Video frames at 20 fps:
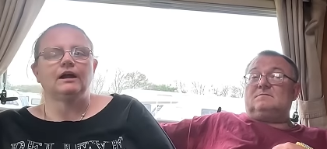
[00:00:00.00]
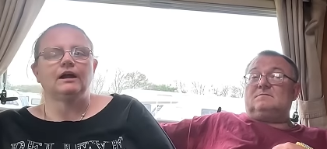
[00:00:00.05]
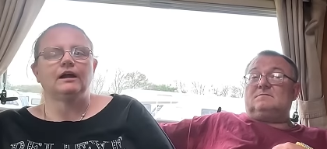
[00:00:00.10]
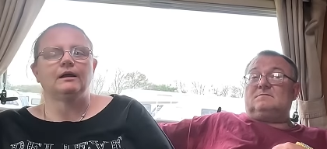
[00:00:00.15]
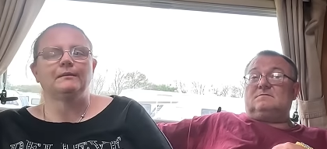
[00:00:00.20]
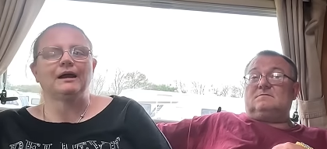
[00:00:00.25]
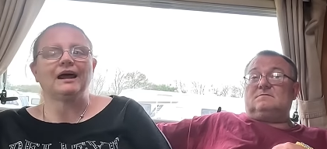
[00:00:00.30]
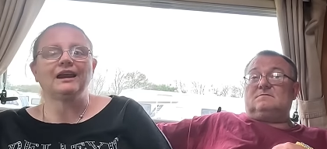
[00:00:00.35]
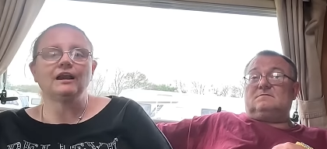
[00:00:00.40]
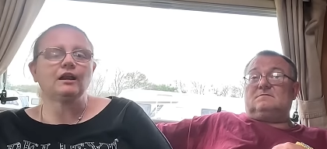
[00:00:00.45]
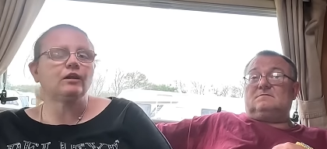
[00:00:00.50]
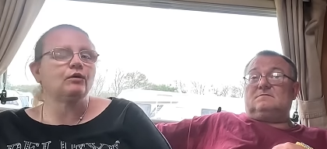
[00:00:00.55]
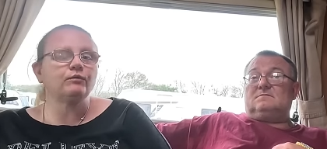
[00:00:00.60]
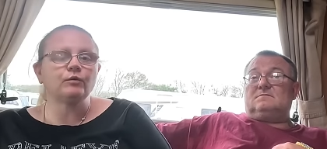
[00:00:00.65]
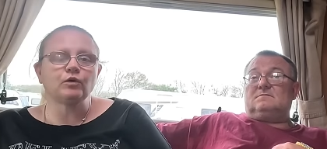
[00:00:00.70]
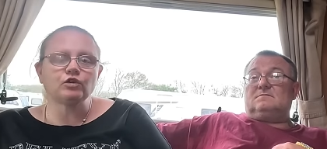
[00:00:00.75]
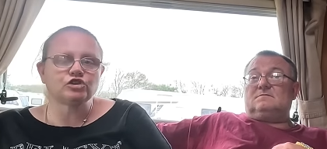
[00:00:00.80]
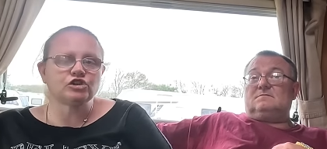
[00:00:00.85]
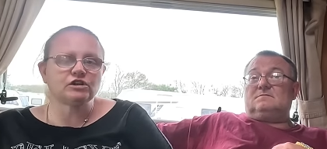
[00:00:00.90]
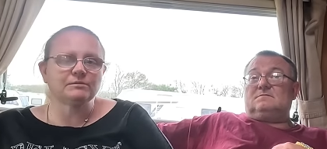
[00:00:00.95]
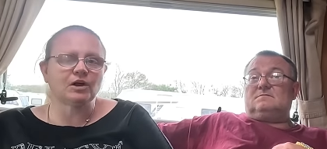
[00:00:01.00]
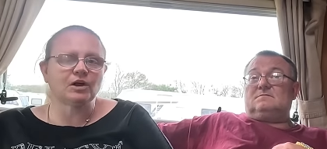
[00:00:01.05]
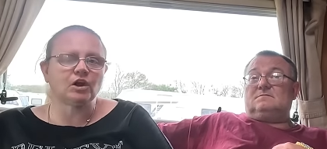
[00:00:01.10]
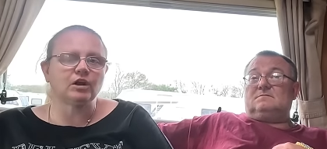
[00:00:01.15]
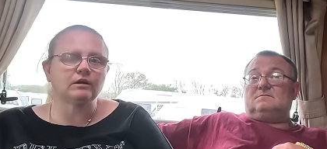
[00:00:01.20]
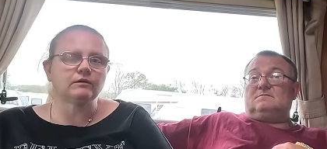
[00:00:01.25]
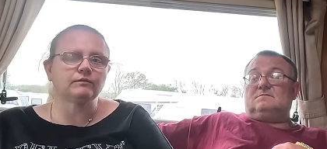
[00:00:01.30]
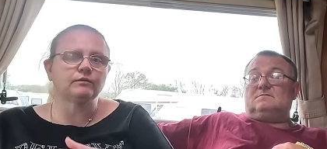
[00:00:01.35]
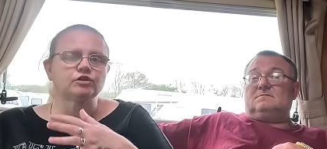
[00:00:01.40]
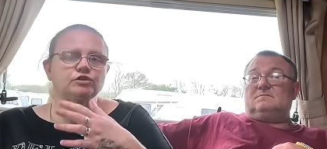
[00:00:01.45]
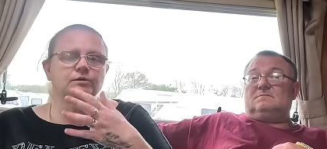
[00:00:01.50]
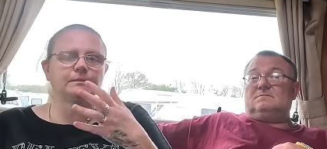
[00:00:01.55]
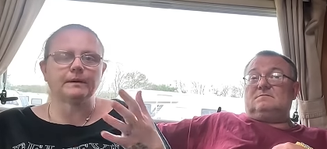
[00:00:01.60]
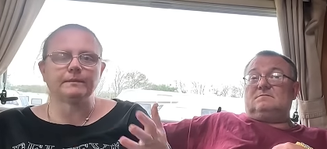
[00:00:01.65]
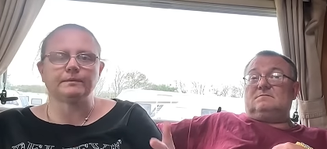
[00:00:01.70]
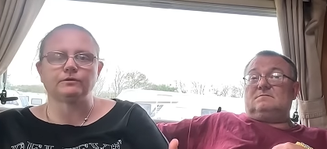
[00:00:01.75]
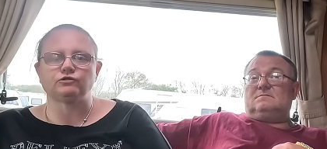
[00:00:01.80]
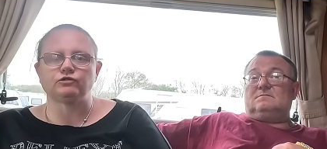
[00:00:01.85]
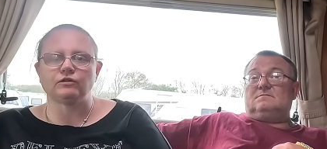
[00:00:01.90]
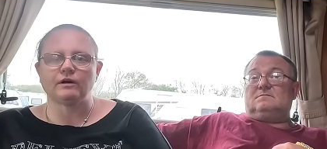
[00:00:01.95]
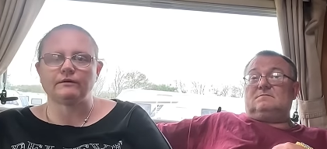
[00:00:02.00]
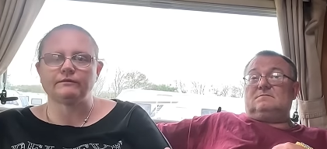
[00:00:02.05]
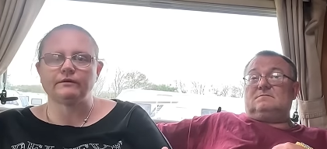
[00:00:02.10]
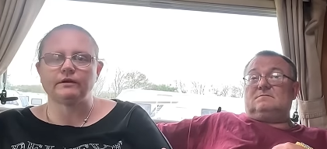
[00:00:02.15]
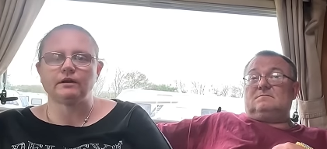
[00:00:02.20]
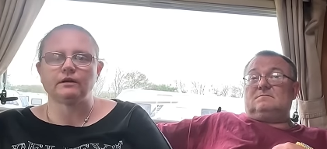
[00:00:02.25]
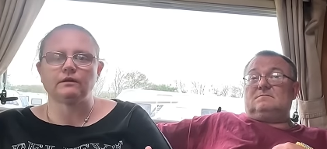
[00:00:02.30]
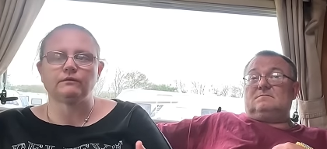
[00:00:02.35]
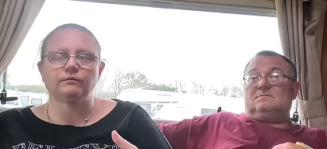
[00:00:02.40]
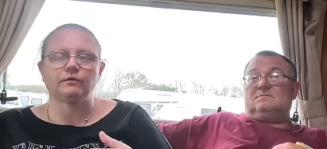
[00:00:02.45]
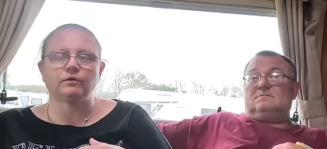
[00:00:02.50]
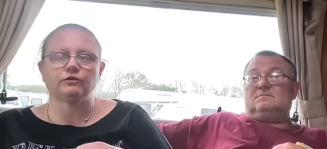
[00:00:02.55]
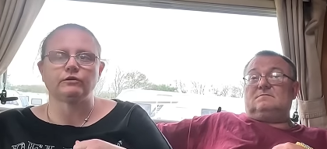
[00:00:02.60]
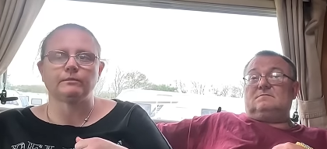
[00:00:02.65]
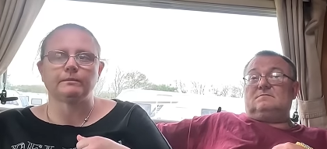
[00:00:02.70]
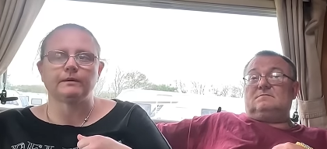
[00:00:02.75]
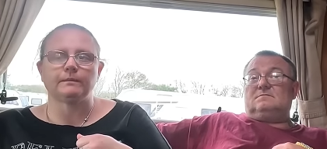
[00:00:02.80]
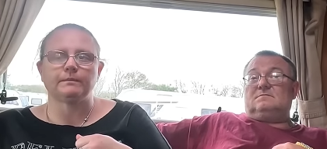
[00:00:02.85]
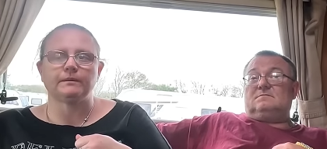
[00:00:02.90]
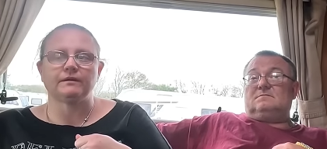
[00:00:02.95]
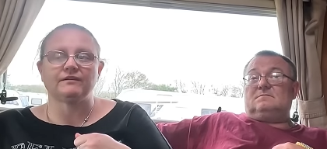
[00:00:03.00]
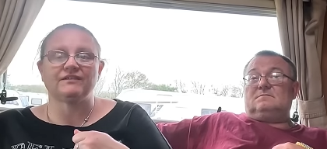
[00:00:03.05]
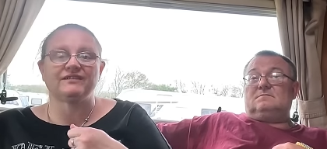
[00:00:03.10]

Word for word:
Speaker 1: Um, and I love watching them all. I love watching people travel. I love watching people